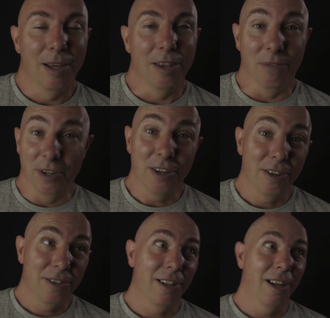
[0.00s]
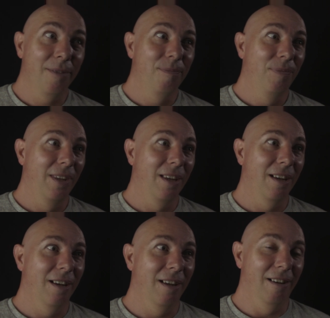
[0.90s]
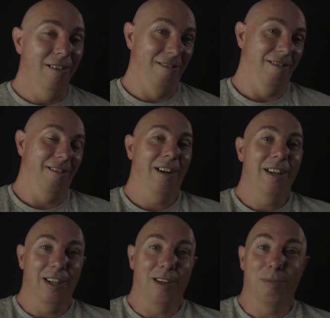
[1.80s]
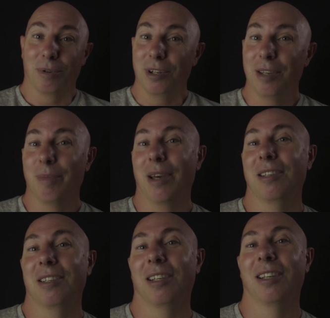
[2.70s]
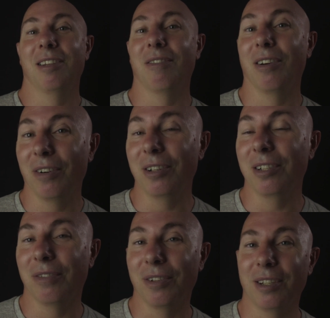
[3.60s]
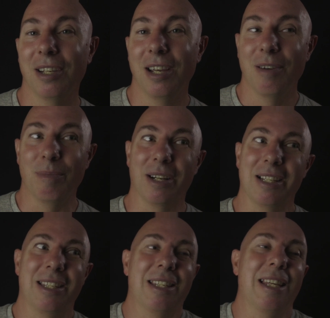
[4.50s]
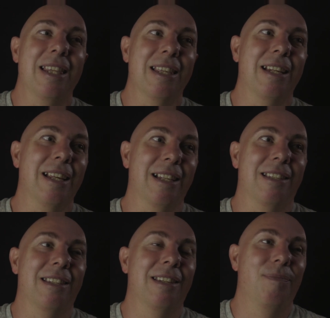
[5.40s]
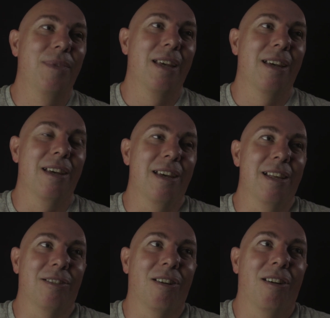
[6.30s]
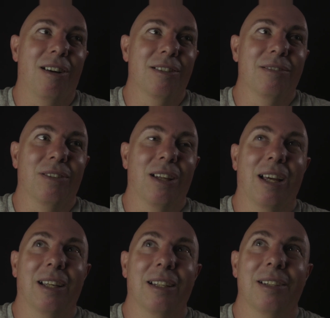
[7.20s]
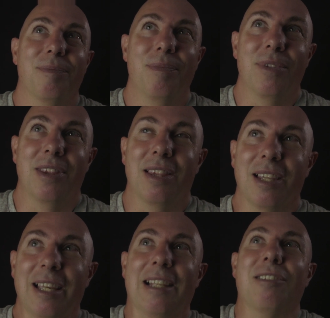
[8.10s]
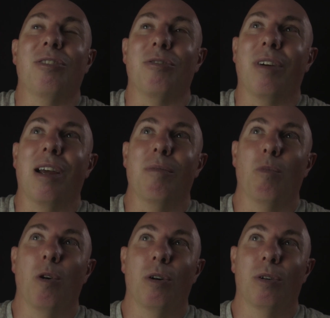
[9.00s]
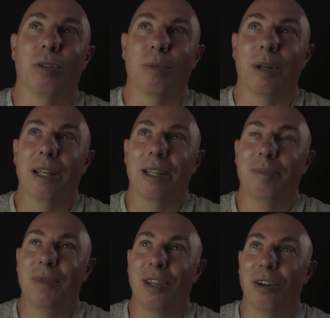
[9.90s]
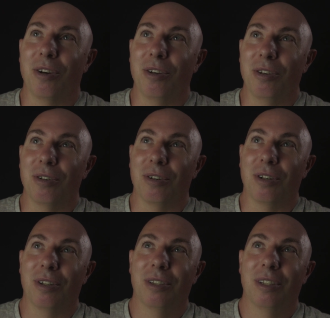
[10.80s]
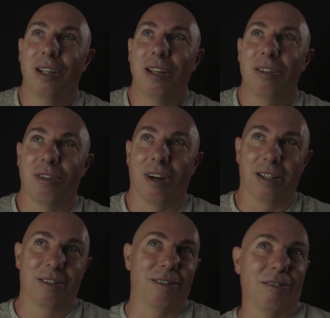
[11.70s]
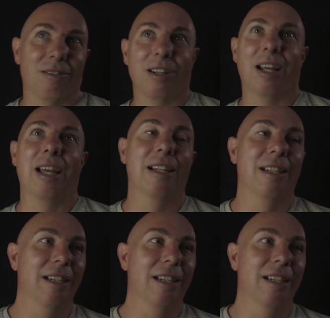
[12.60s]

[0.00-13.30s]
The videos today, I reckon they're pretty amazing. They're very, very different. But I see that it's kind of like the Instagram world where, you're trying to create